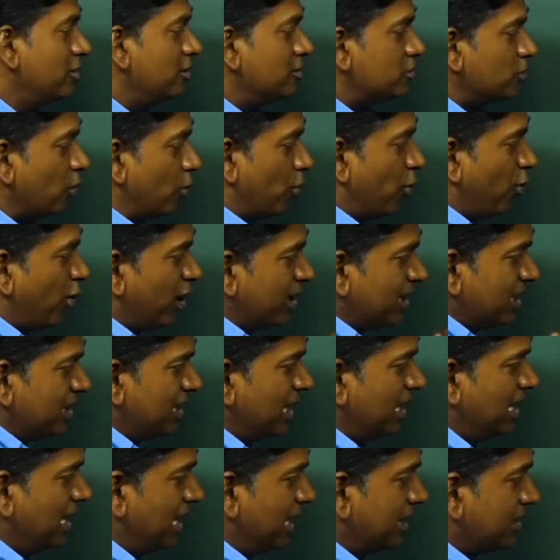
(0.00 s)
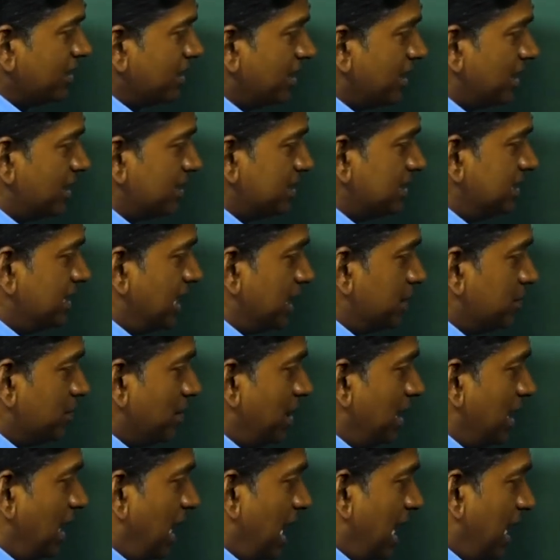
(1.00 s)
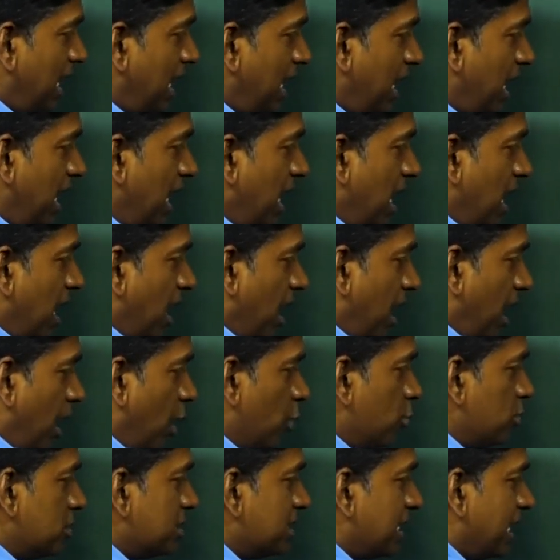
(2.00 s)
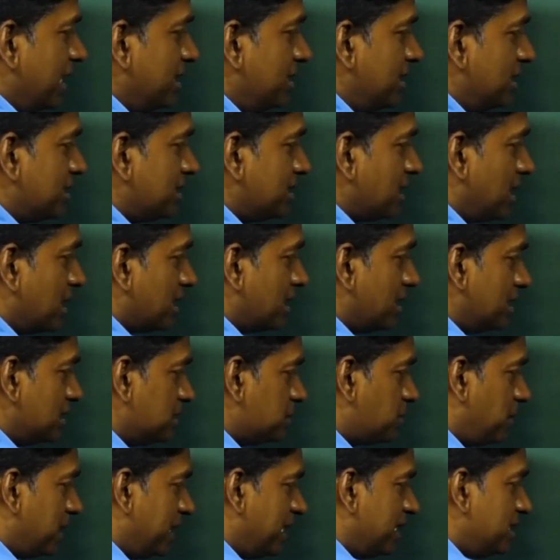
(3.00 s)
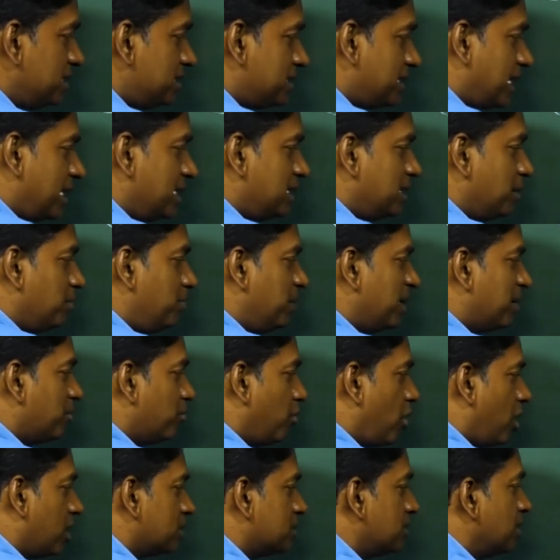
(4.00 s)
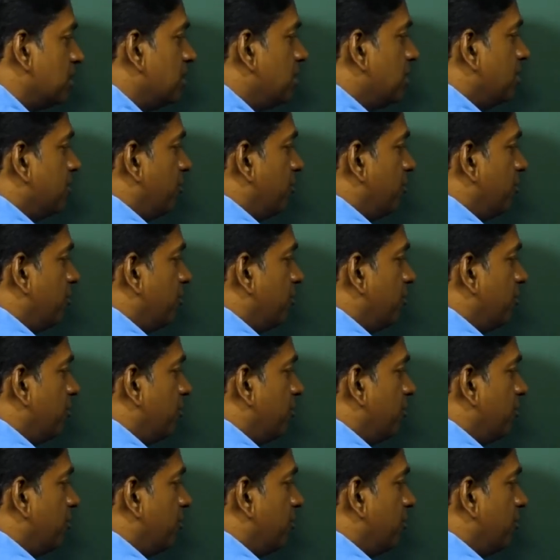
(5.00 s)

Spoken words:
So, what are the letters that will lie outside the circles but inside the big box?